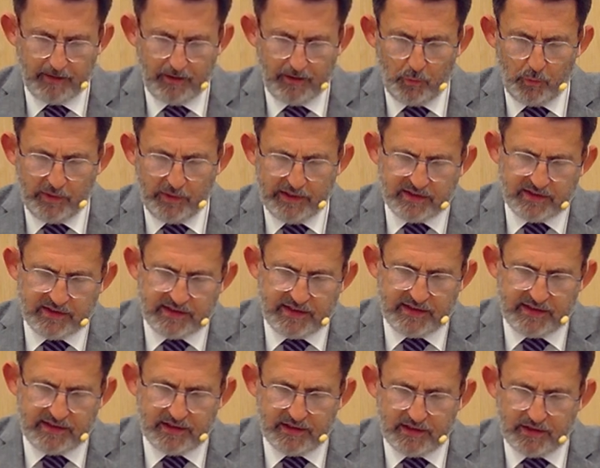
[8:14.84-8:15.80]
We
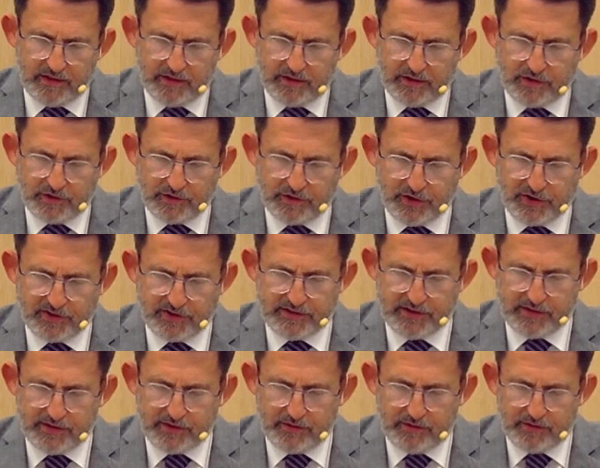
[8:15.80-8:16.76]
indeed
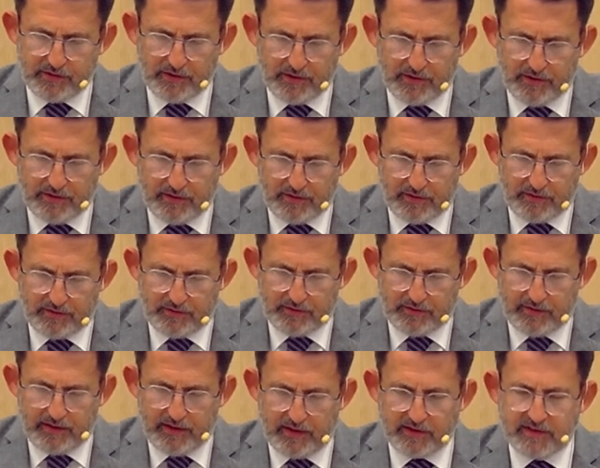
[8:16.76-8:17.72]
justly
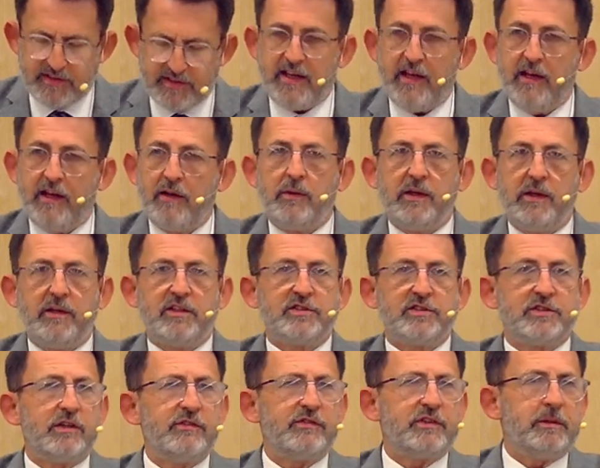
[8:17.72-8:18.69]
they're saying we
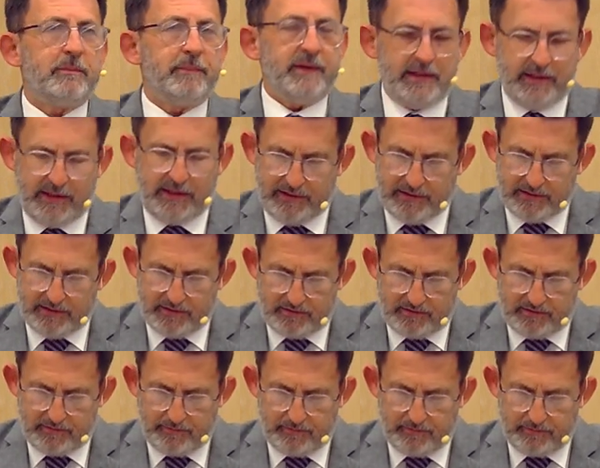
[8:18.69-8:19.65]
deserve to be here.
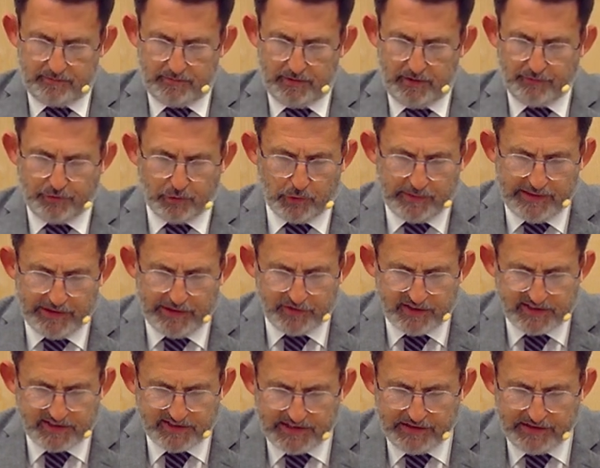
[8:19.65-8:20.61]
For we
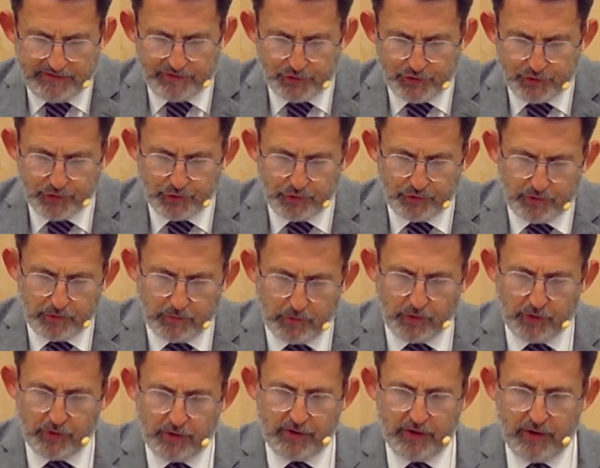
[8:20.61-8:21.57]
receive the due
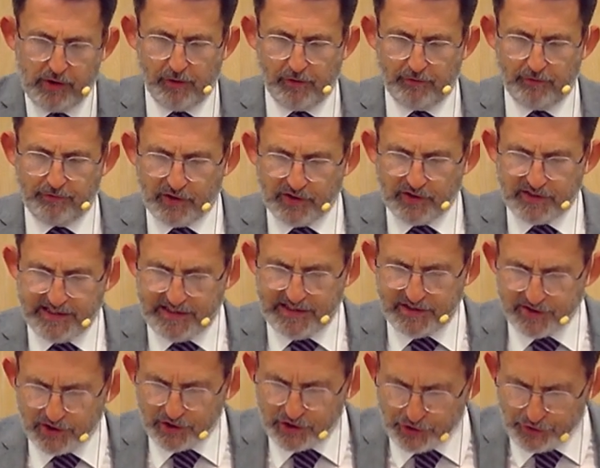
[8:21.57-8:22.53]
reward of our
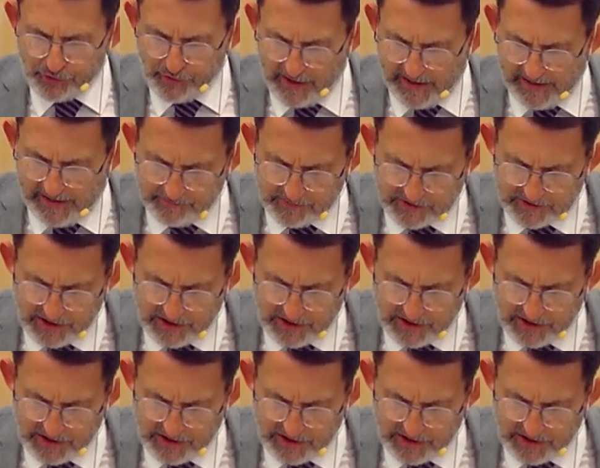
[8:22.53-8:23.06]
deeds, our crimes.